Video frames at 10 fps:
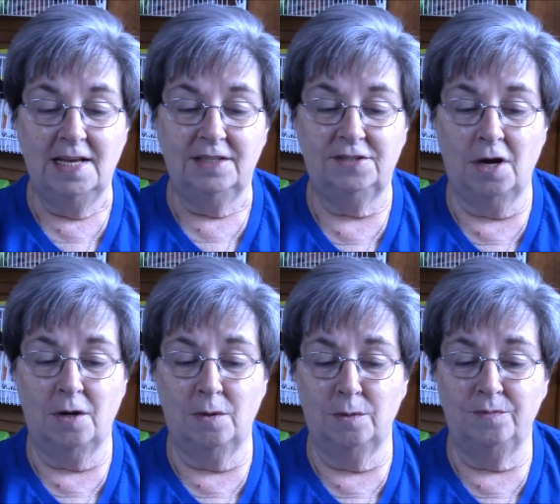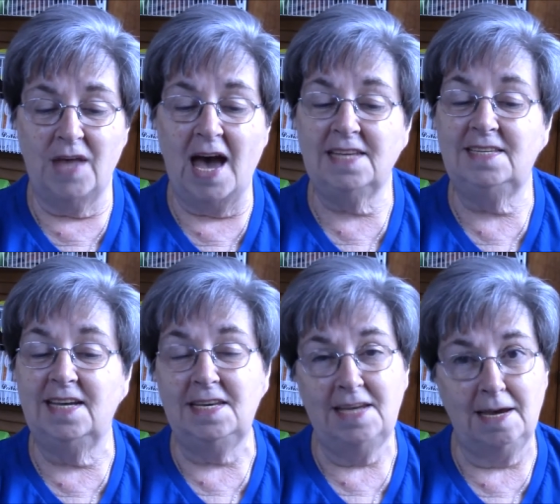So I
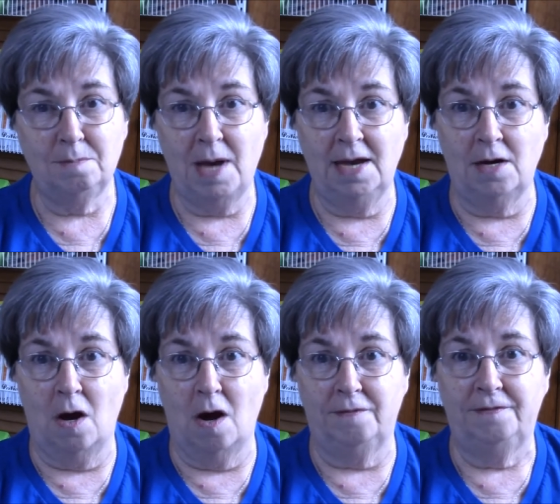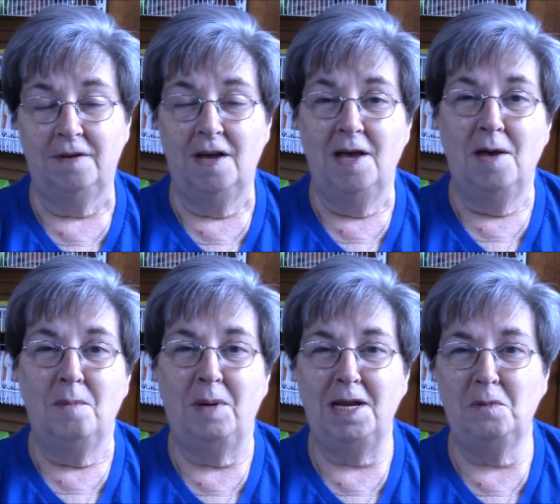did take mine off,
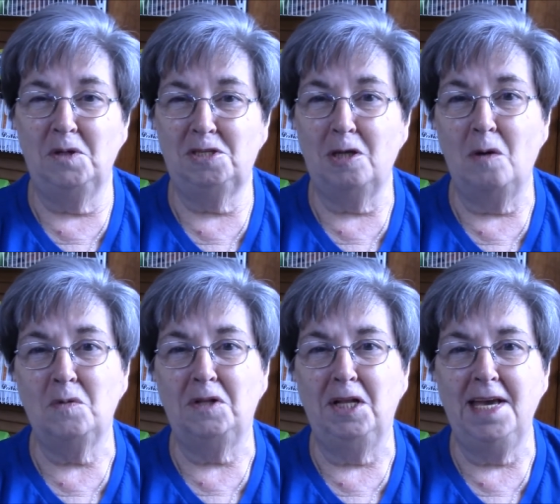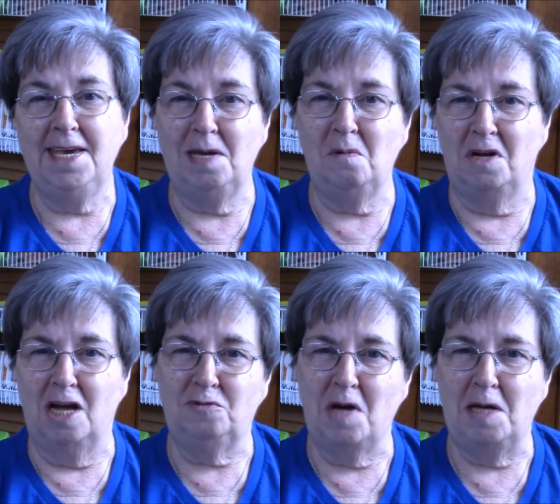but it was so clingy when
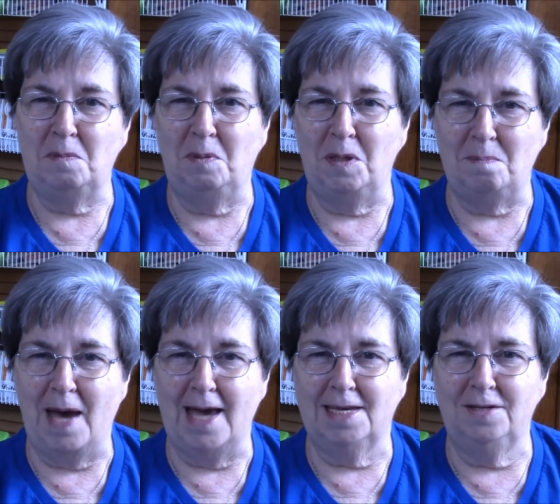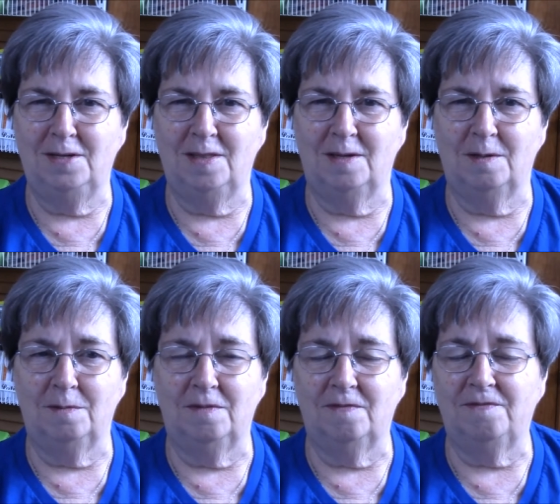I tried to put it back into
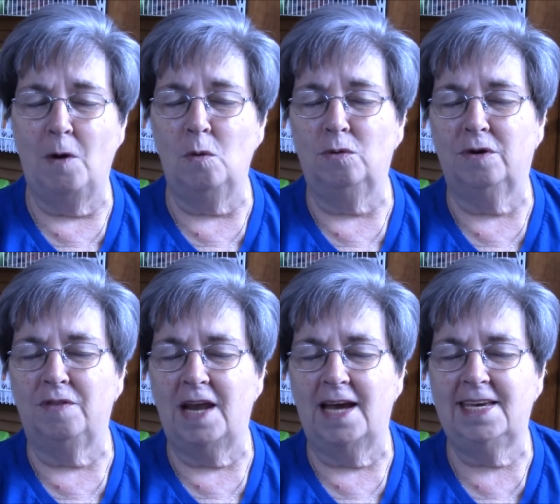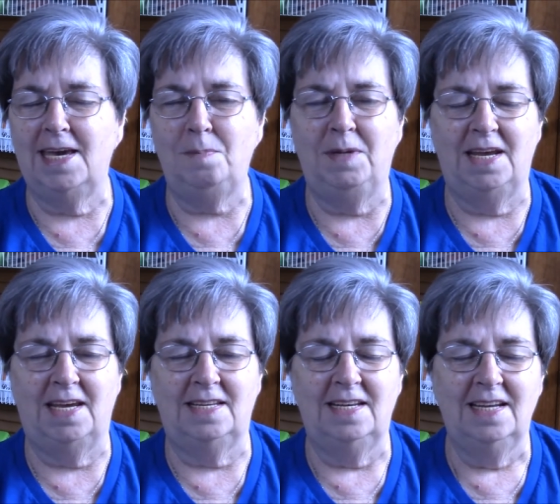the folder that I keep it
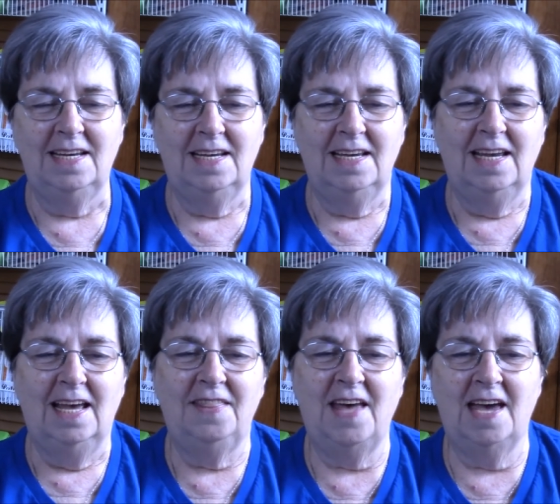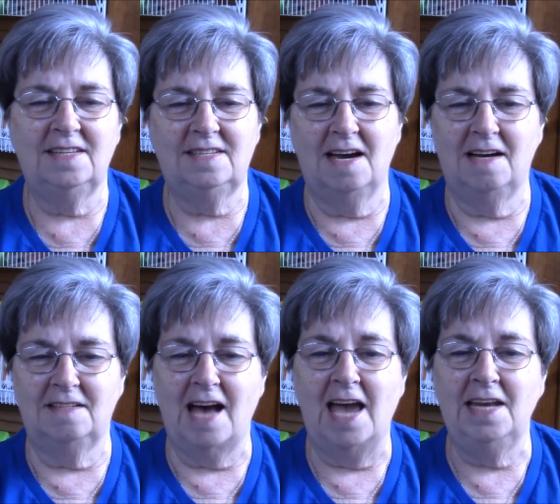in that
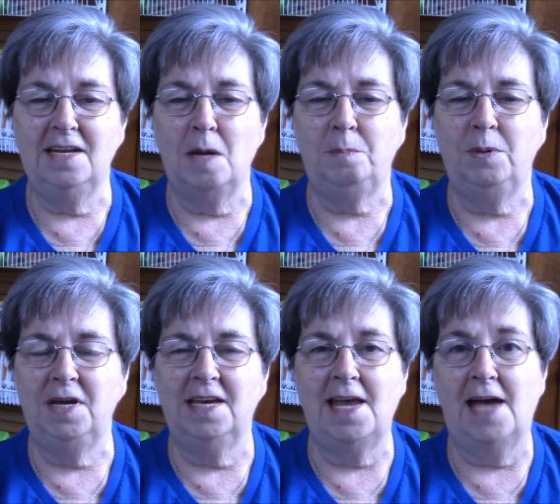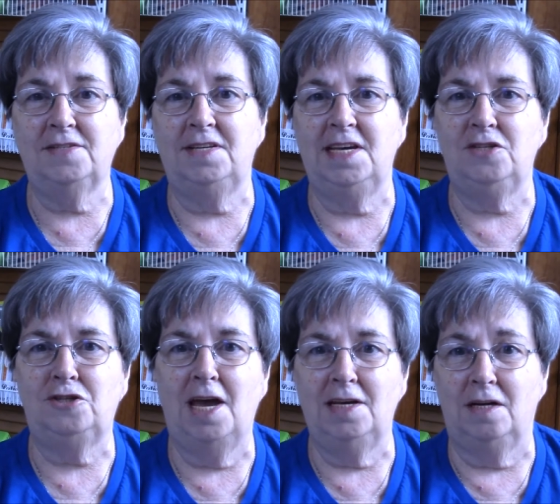uh, I ended up putting an acetate
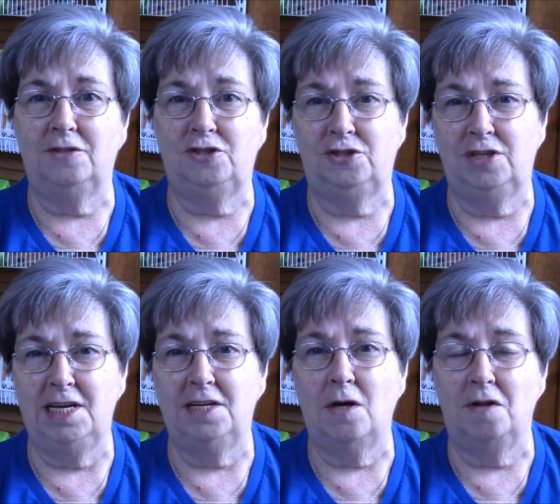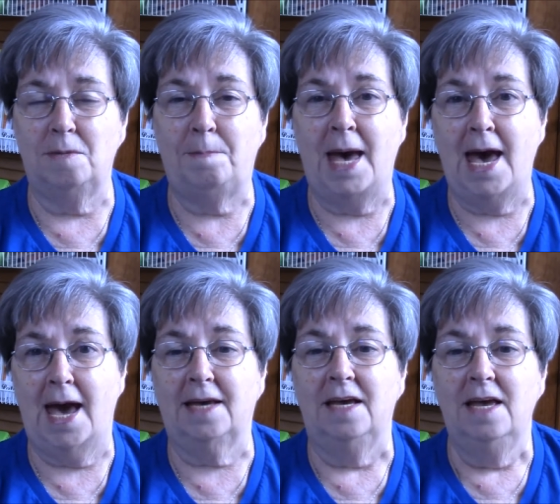sheet on the back